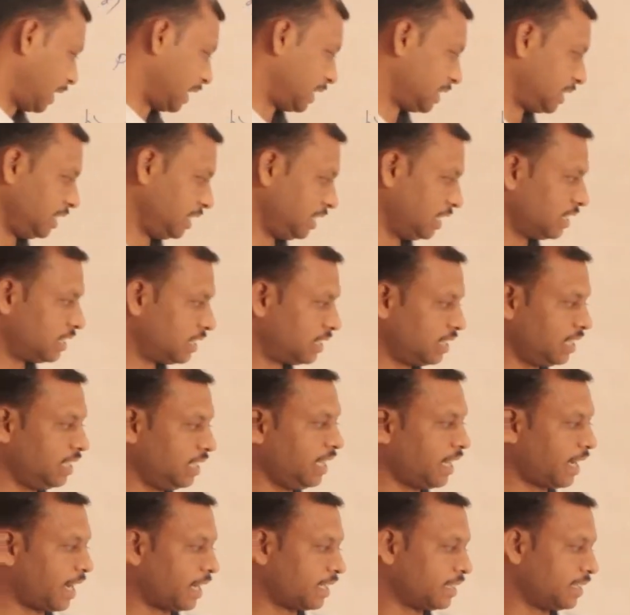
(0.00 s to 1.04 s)

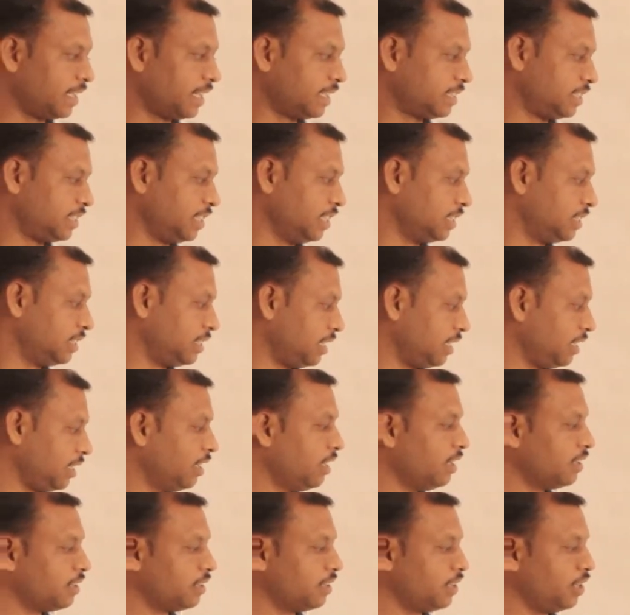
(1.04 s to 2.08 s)
CH3 and that
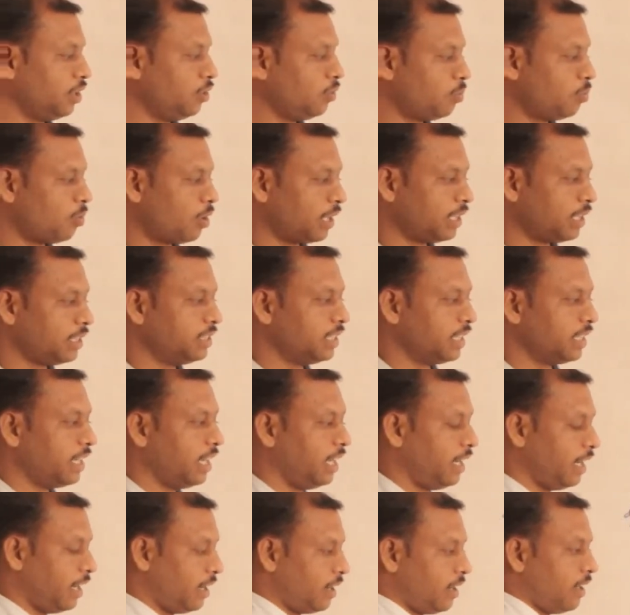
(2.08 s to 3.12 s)
CH3. The new bond is
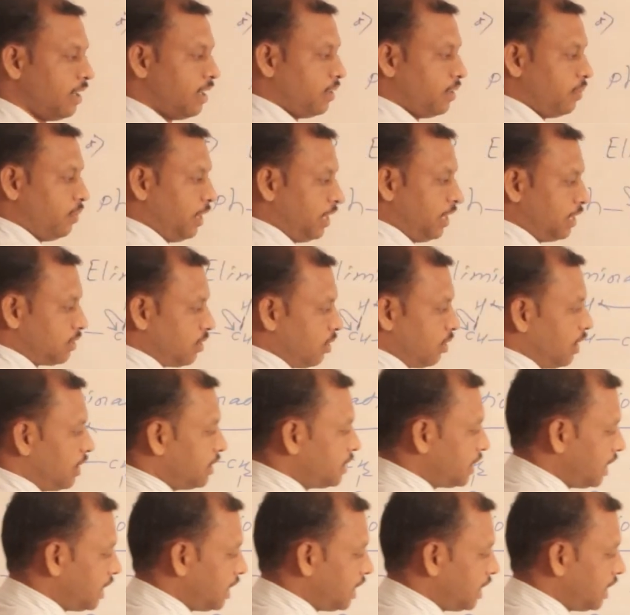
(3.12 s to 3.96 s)
generated, it is called as the